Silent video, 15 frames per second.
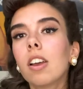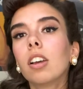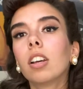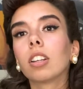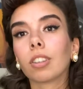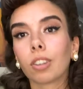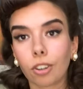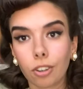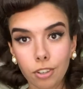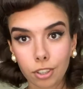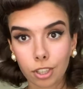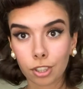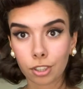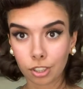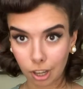learn to
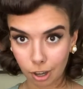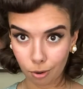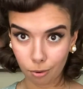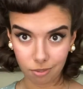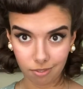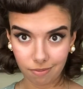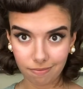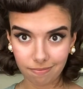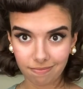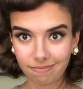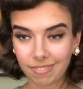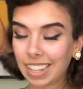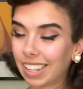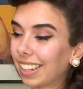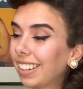sew.
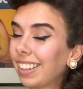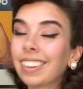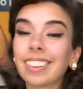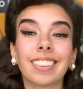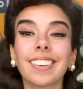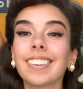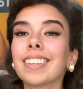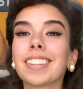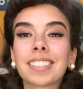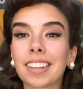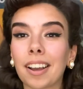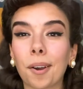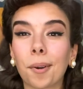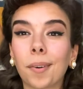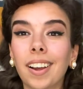Learn to
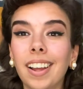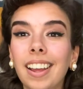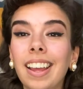sew.